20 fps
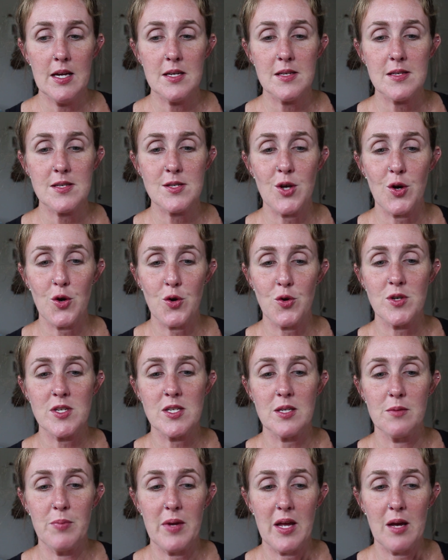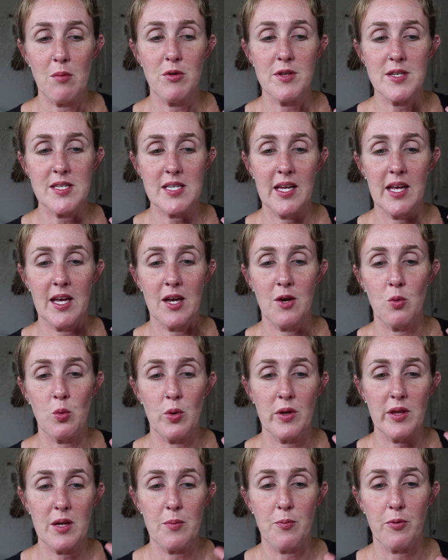So to be able to get
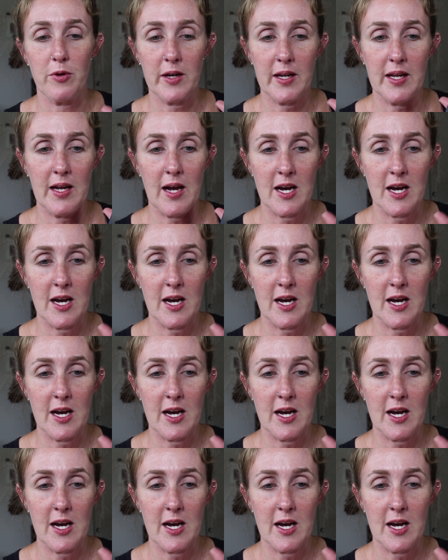really pretty